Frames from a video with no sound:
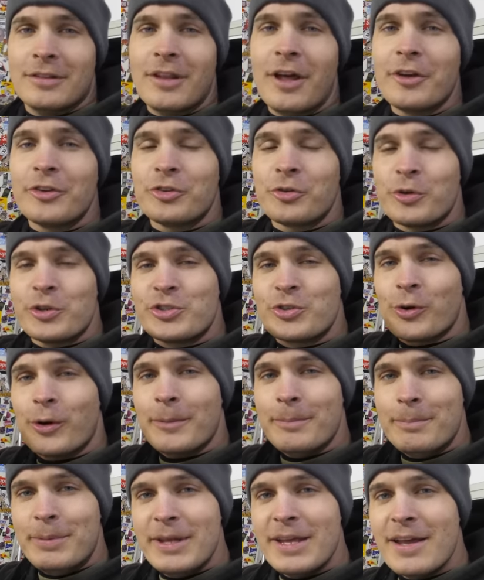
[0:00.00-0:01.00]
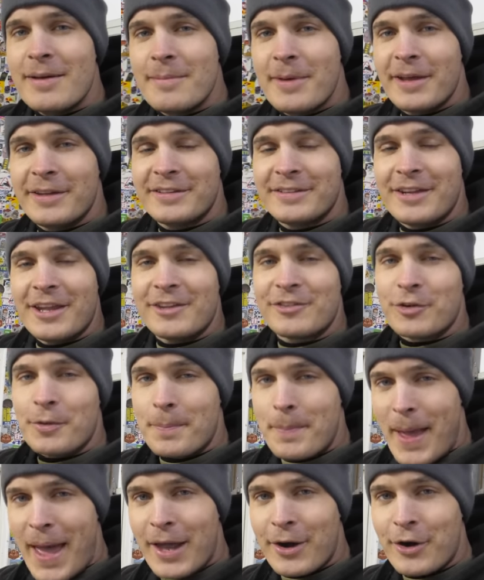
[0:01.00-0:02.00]
Long story short, B M S stands for
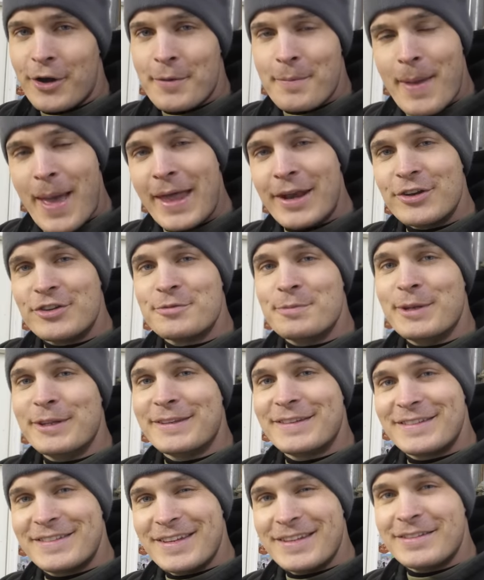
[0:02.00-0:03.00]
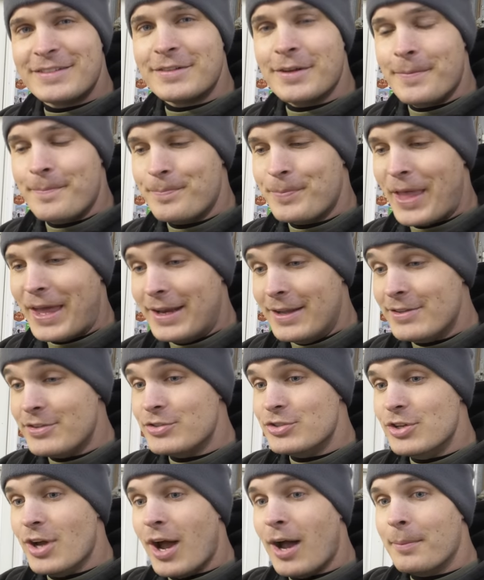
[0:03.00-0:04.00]
Battery Management System, and
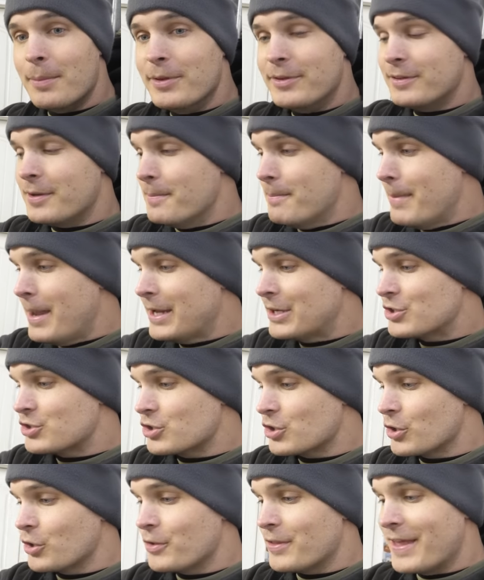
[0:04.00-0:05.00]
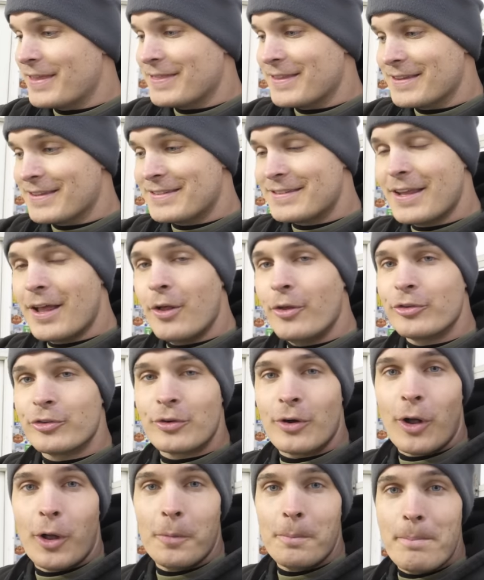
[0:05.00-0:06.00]
its job is to make sure that the cells
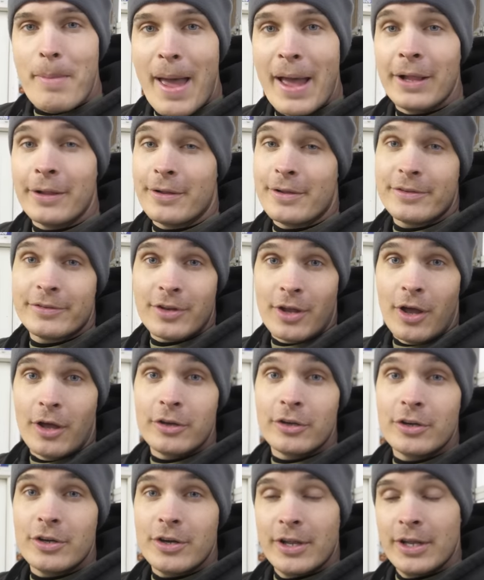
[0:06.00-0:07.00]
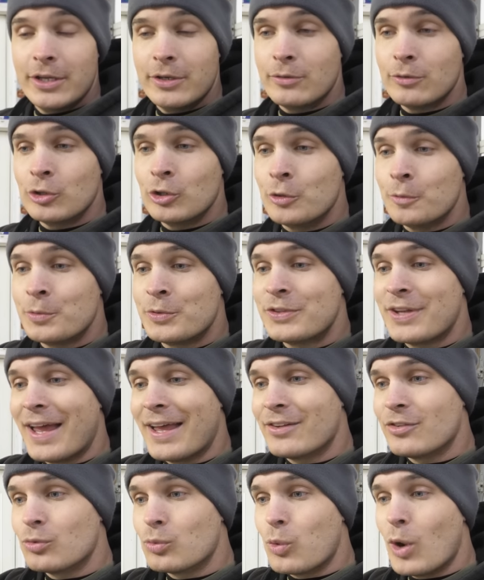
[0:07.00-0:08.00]
are all balanced, one hundred eight groups,
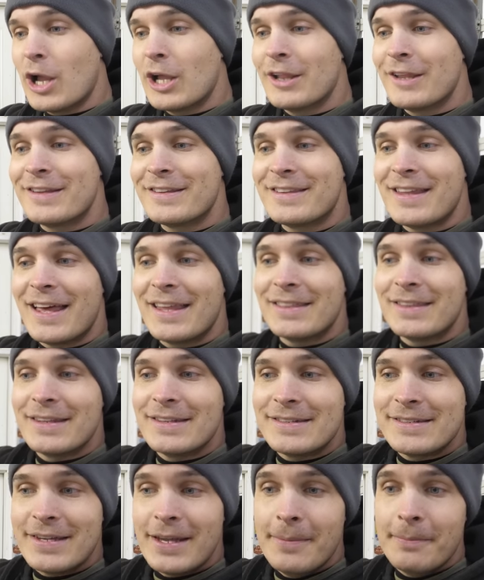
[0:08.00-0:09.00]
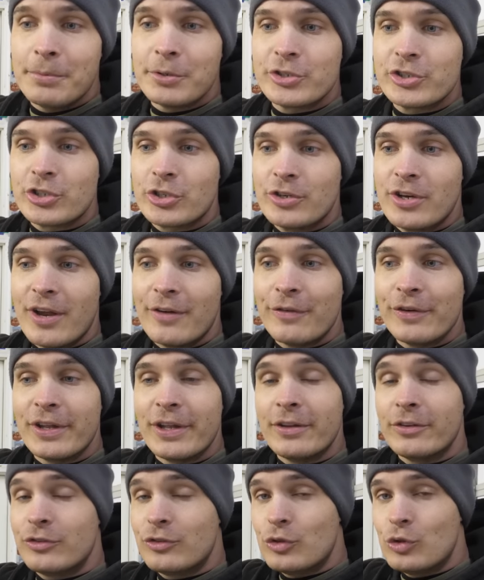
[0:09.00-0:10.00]
as well as that the temperature never
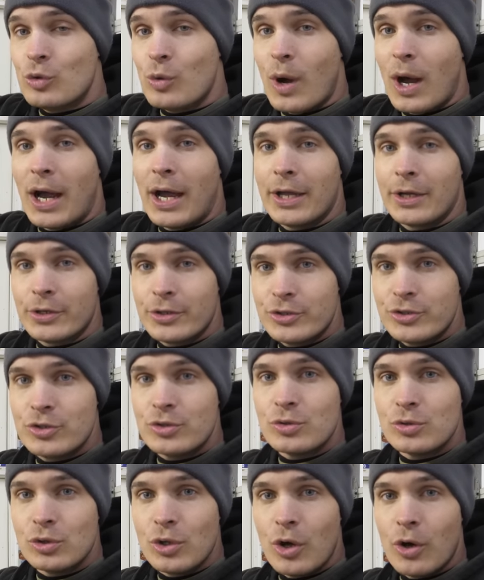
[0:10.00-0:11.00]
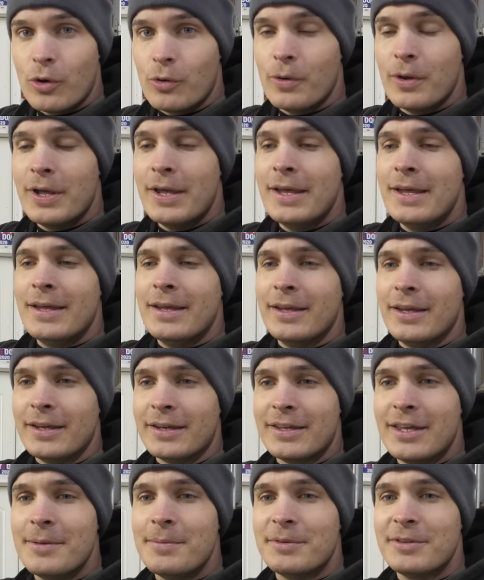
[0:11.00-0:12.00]
gets too high or too low.
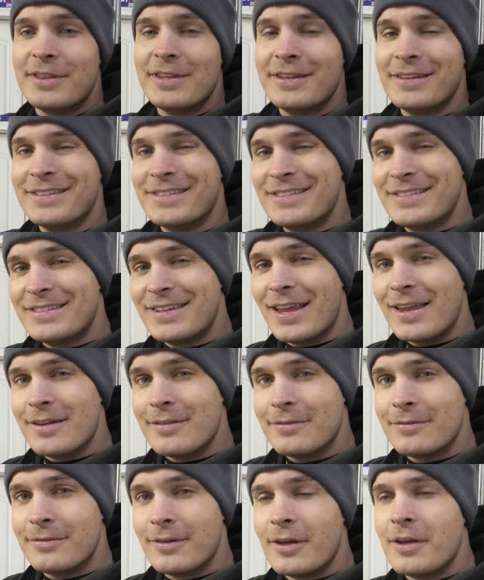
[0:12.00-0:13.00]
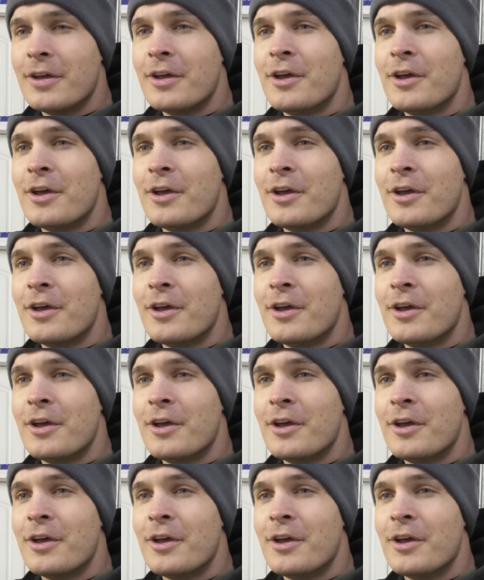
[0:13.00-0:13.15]
It keeps things safe